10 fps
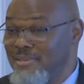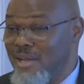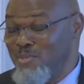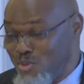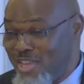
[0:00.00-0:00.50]

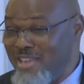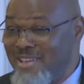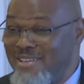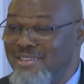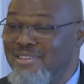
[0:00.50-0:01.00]
I'm your
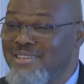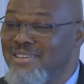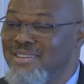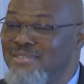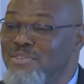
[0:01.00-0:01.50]
king.
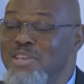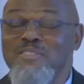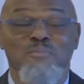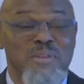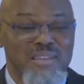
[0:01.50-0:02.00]

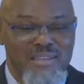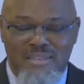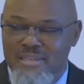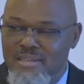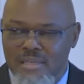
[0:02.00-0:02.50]
Forgive me."
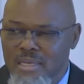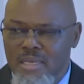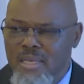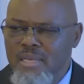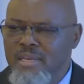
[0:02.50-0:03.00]

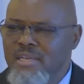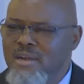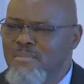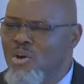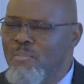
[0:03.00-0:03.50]
He didn't
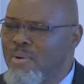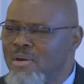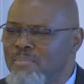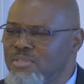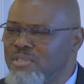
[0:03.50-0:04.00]
come all
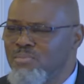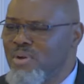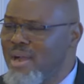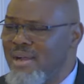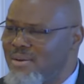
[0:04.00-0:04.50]
pompous and
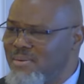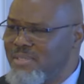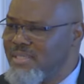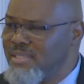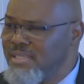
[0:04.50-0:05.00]
proud.
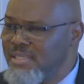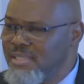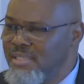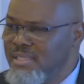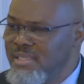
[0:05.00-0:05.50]

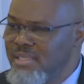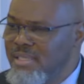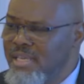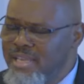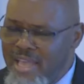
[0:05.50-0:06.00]

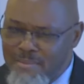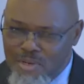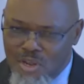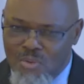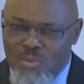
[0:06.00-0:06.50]
He
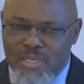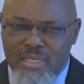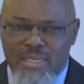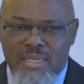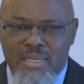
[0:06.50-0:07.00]
came
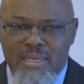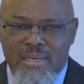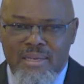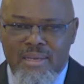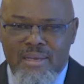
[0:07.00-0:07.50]
lowly,
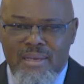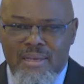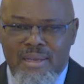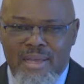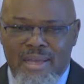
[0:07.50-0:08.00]

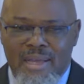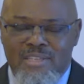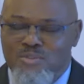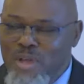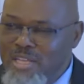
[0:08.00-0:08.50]

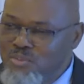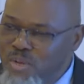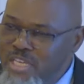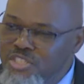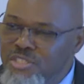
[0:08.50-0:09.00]
as
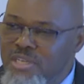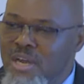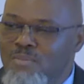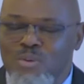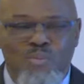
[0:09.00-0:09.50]
we should
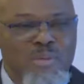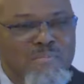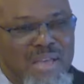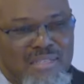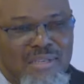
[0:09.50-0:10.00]
come when we
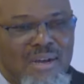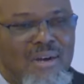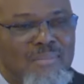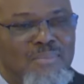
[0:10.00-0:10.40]
mess up.